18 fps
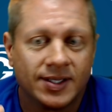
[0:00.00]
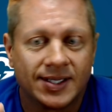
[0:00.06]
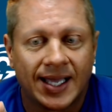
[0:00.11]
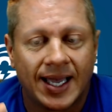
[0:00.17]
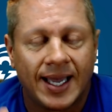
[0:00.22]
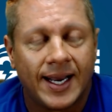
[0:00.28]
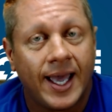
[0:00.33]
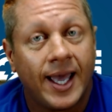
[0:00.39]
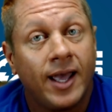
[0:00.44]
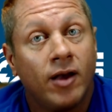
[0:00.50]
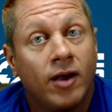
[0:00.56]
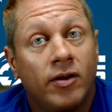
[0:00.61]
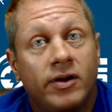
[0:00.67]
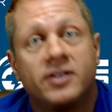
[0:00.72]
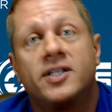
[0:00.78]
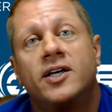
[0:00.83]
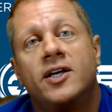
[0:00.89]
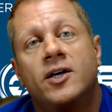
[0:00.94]
If it's got
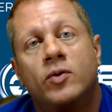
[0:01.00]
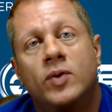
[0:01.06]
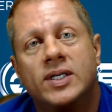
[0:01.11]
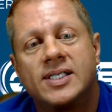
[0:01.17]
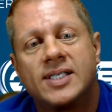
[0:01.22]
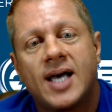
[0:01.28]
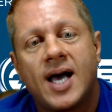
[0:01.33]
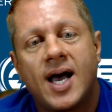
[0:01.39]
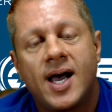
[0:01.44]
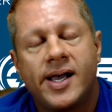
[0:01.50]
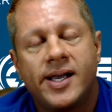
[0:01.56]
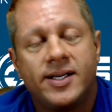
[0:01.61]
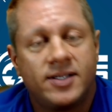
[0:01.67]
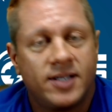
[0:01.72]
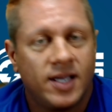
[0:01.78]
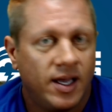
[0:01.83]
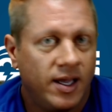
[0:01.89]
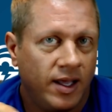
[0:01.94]
hail, it'll tell you what
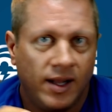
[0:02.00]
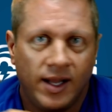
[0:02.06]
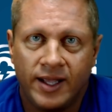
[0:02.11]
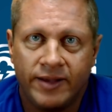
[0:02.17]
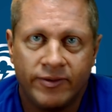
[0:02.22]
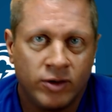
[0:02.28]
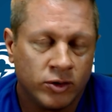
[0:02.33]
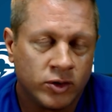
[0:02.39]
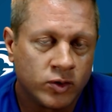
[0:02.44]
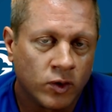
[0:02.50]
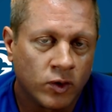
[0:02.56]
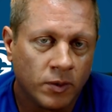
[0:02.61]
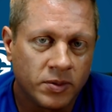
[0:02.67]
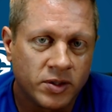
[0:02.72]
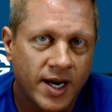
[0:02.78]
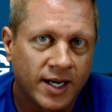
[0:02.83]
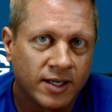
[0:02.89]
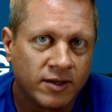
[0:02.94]
size. It'll even do
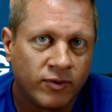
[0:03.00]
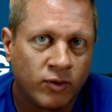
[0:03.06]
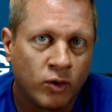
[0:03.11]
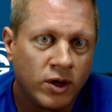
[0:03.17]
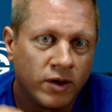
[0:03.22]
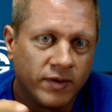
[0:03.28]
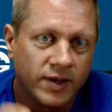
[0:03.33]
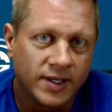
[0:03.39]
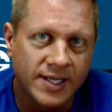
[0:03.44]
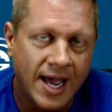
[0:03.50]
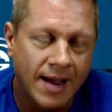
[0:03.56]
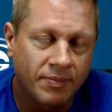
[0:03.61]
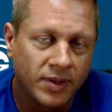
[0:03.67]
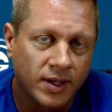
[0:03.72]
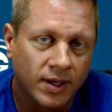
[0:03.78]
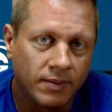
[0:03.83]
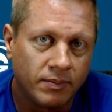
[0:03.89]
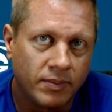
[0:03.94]
storm tracks for you if you
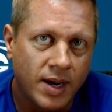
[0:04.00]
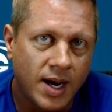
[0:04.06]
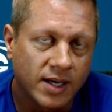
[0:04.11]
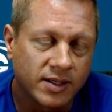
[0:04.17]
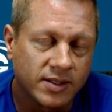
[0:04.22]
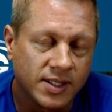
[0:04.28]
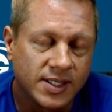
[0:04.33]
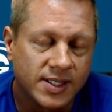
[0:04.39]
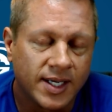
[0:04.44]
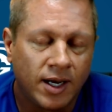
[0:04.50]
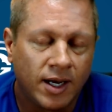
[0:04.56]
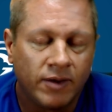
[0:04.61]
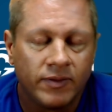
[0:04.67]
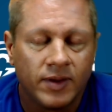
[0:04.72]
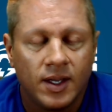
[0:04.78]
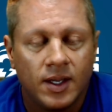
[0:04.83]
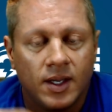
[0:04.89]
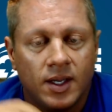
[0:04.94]
tap the box
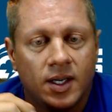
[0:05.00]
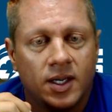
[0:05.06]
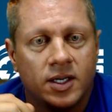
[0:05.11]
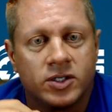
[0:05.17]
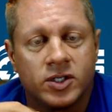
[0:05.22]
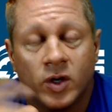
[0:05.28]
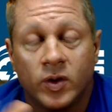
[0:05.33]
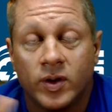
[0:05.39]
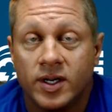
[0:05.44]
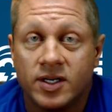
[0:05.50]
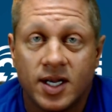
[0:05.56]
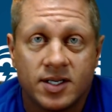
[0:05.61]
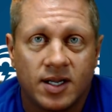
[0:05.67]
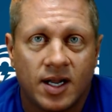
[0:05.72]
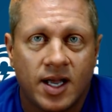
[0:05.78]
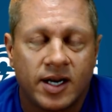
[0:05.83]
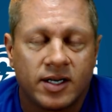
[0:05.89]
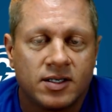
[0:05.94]
itself. So it
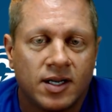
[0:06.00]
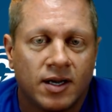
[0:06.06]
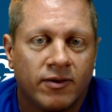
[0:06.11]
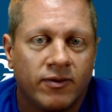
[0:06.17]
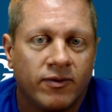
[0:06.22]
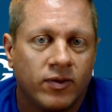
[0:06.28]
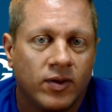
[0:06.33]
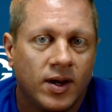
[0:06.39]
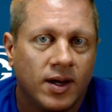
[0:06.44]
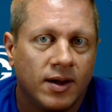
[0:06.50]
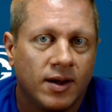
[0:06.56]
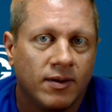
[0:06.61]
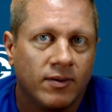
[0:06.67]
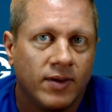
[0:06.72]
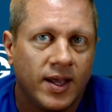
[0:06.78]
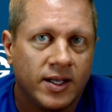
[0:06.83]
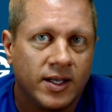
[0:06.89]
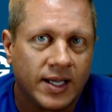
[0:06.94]
does a lot of stuff,
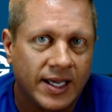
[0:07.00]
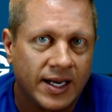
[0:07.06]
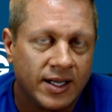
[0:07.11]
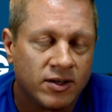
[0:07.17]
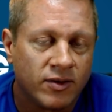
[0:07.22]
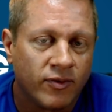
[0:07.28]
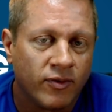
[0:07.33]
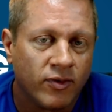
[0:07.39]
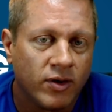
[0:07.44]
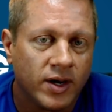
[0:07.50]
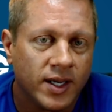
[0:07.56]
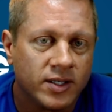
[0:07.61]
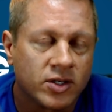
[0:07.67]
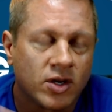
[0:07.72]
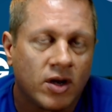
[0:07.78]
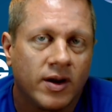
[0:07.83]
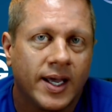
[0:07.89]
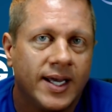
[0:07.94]
and again, it's
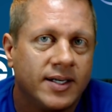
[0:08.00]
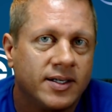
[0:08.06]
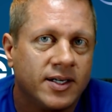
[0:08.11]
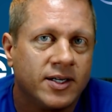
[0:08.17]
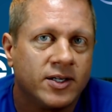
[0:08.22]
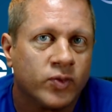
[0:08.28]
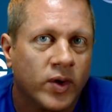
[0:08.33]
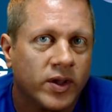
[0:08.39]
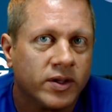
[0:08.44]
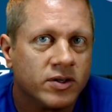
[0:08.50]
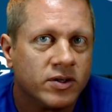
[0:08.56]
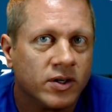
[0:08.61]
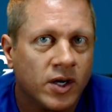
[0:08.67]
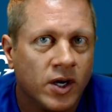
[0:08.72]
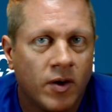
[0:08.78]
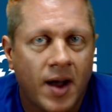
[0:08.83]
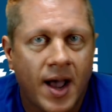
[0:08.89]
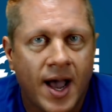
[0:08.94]
free. It's called AT's Weather
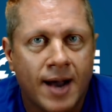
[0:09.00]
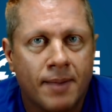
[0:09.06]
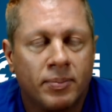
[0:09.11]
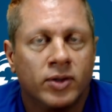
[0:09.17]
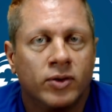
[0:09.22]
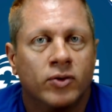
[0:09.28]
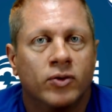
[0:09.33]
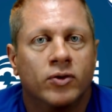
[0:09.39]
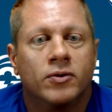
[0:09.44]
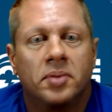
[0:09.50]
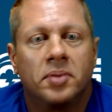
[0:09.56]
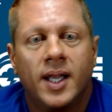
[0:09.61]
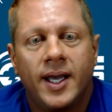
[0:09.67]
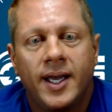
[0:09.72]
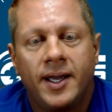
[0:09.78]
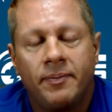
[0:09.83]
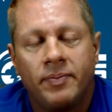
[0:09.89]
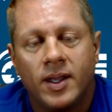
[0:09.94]
to Go, Apple and Google
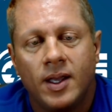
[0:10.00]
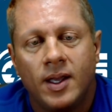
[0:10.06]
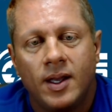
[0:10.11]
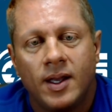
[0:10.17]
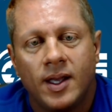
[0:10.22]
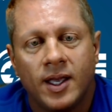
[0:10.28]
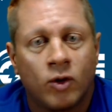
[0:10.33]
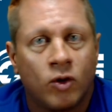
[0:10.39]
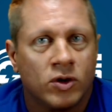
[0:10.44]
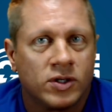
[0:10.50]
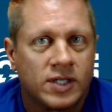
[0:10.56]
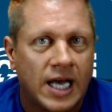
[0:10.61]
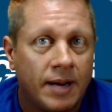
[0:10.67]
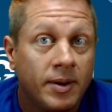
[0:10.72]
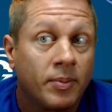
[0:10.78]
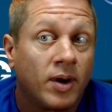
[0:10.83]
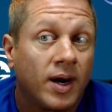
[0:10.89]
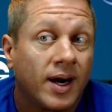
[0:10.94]
Play. And of
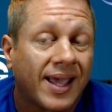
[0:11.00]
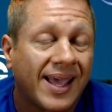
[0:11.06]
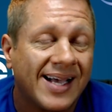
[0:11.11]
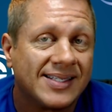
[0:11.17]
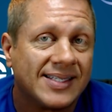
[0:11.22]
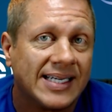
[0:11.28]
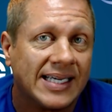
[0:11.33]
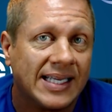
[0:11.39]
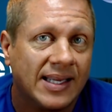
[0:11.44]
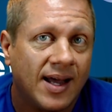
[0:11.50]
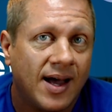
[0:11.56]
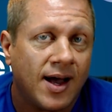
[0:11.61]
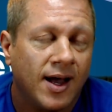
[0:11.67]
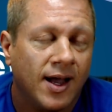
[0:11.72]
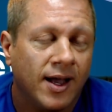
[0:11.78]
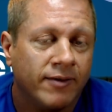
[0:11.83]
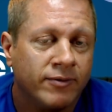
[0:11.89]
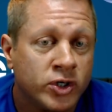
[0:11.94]
course, I'll be broadcasting
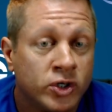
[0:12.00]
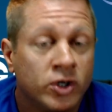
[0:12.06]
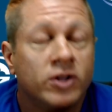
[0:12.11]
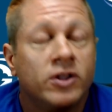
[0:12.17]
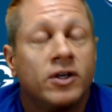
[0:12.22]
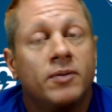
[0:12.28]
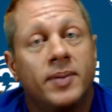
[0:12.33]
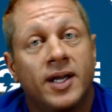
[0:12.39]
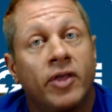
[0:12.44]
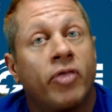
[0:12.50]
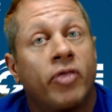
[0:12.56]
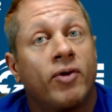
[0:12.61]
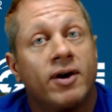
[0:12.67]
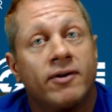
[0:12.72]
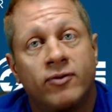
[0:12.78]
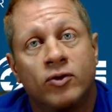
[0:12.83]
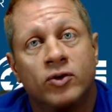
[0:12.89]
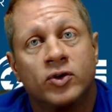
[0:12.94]
live should there be a
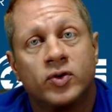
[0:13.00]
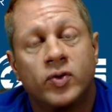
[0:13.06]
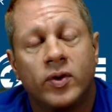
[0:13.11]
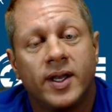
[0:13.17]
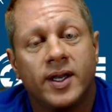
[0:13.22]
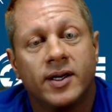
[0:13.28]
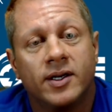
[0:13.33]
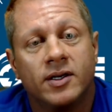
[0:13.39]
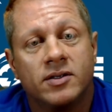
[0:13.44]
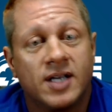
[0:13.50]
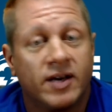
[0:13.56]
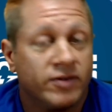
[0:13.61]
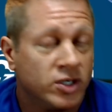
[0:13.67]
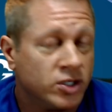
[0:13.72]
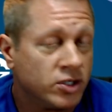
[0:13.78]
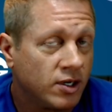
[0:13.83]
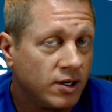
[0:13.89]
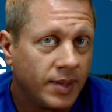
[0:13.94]
threat for tornadoes.
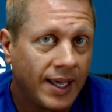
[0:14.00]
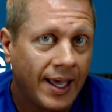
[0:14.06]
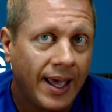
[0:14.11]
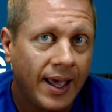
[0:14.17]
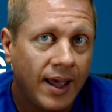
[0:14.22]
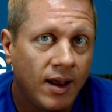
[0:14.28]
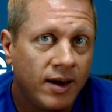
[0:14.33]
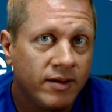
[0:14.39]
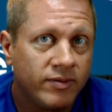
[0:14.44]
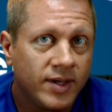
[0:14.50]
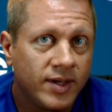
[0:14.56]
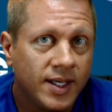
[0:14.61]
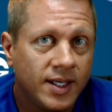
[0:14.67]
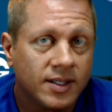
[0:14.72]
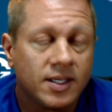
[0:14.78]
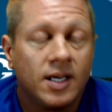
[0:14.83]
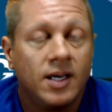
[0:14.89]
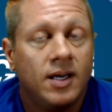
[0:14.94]
Now, if it's just going to be a hail
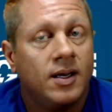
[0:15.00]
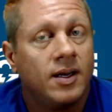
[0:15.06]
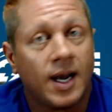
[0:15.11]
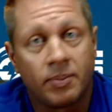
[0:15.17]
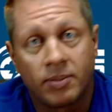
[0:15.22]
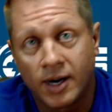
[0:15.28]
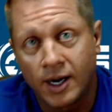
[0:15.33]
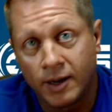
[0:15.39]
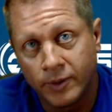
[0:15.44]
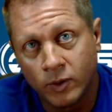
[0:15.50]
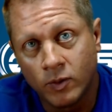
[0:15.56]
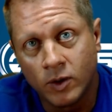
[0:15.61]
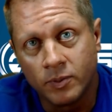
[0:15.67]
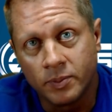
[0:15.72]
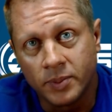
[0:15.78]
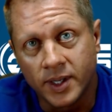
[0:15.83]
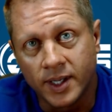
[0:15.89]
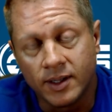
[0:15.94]
event, I probably
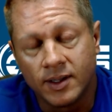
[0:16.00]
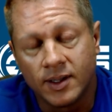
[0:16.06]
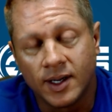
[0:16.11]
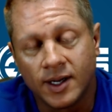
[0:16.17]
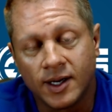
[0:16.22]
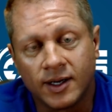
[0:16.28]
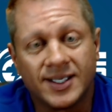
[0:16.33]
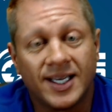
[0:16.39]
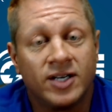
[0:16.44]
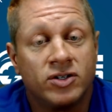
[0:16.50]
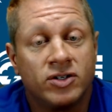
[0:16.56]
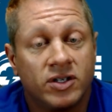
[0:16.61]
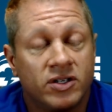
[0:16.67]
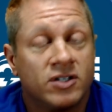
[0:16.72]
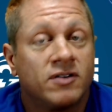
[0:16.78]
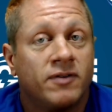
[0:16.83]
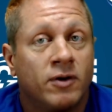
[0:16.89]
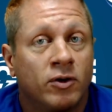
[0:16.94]
won't be, because I
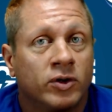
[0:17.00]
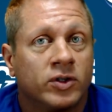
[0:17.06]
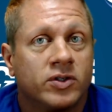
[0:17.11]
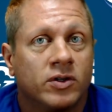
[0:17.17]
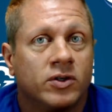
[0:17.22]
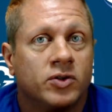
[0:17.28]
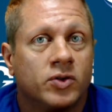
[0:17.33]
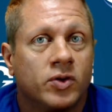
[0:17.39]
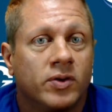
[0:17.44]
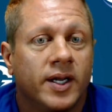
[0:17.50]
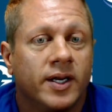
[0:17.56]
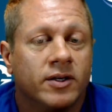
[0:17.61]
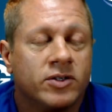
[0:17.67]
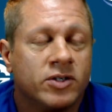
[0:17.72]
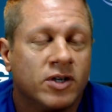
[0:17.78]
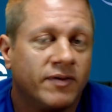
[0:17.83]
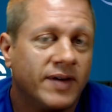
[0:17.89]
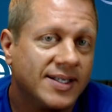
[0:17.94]
usually just focus on
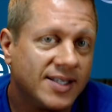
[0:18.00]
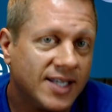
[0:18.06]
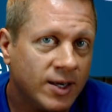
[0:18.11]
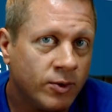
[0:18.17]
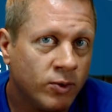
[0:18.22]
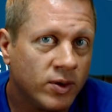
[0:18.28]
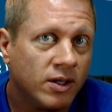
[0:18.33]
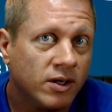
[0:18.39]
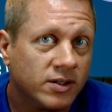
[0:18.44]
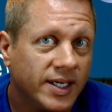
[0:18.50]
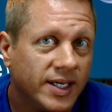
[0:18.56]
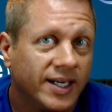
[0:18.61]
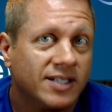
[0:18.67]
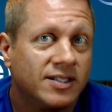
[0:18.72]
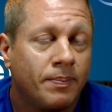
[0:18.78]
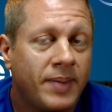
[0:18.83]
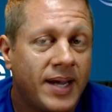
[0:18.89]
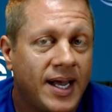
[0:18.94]
tornadoes. So if I see one that looks
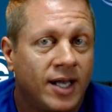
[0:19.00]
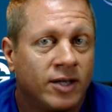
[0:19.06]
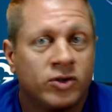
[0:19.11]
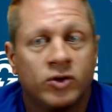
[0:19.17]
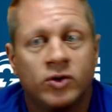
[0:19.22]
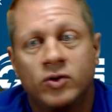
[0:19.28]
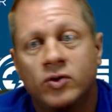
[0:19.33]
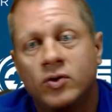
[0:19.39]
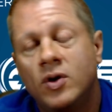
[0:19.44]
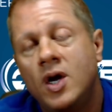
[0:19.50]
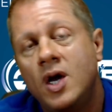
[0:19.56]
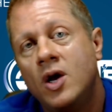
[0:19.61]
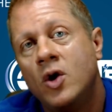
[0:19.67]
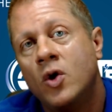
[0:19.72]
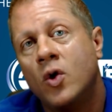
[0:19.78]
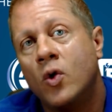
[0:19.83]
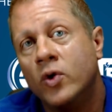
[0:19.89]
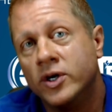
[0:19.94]
like it's about to,
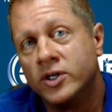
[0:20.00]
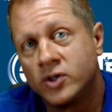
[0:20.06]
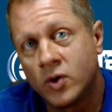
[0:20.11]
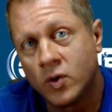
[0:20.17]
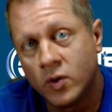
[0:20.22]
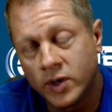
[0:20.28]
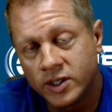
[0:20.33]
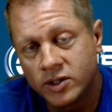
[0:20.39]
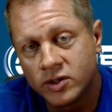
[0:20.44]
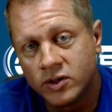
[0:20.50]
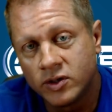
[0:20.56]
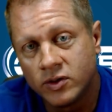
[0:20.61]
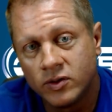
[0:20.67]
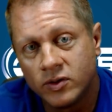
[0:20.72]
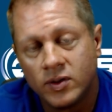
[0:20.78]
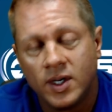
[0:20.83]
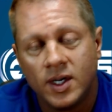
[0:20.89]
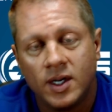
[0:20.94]
or is going
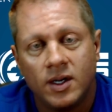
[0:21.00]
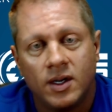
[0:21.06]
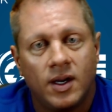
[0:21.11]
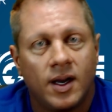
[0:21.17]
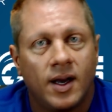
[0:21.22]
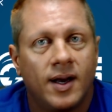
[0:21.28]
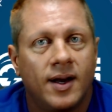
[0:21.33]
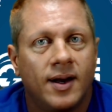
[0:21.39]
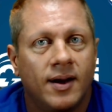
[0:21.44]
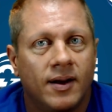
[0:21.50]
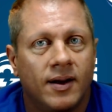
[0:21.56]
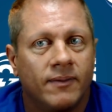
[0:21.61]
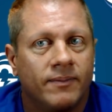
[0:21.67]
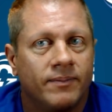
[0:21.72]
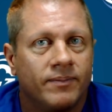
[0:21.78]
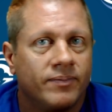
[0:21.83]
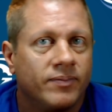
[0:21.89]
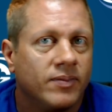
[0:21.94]
to,
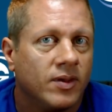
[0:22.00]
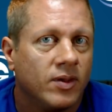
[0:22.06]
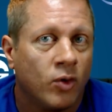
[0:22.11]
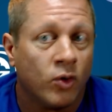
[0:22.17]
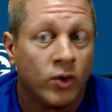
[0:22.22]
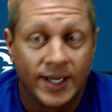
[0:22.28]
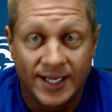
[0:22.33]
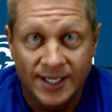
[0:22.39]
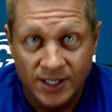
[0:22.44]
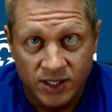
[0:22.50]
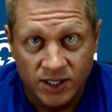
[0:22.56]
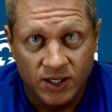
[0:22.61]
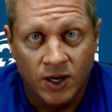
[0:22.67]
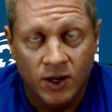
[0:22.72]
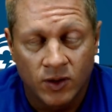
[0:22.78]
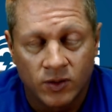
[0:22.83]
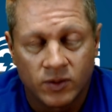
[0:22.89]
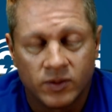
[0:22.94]
or is
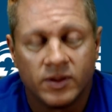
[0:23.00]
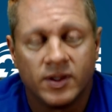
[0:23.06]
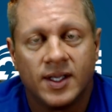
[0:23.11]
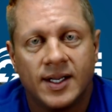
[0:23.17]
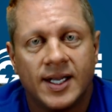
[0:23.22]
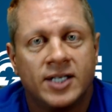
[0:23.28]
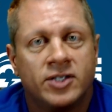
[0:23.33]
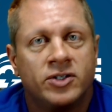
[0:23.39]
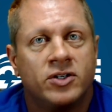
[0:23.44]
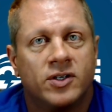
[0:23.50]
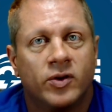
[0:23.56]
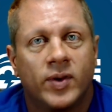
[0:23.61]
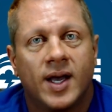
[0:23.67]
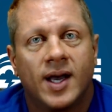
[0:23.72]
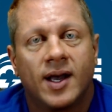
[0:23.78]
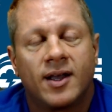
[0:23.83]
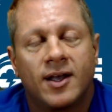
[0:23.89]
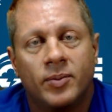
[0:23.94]
so, then that's
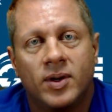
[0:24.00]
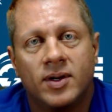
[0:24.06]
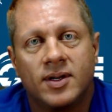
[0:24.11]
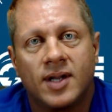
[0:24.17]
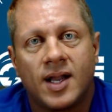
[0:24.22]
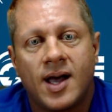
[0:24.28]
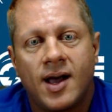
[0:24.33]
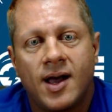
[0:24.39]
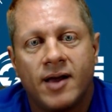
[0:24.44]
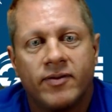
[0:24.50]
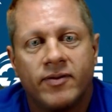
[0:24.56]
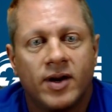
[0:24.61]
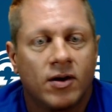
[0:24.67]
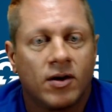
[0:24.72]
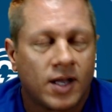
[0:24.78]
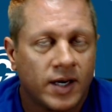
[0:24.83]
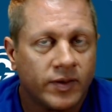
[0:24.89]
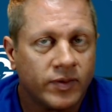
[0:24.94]
usually when I come on live,
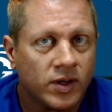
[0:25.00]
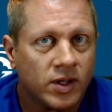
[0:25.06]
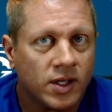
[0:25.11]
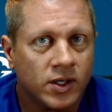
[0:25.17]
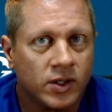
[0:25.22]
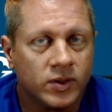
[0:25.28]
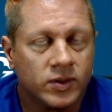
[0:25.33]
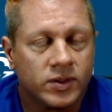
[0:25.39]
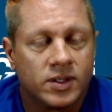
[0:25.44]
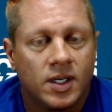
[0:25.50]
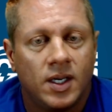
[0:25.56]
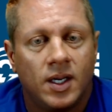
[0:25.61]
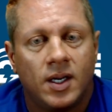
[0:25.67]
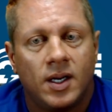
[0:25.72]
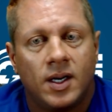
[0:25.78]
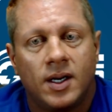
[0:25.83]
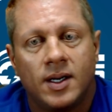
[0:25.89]
and I'll cover those.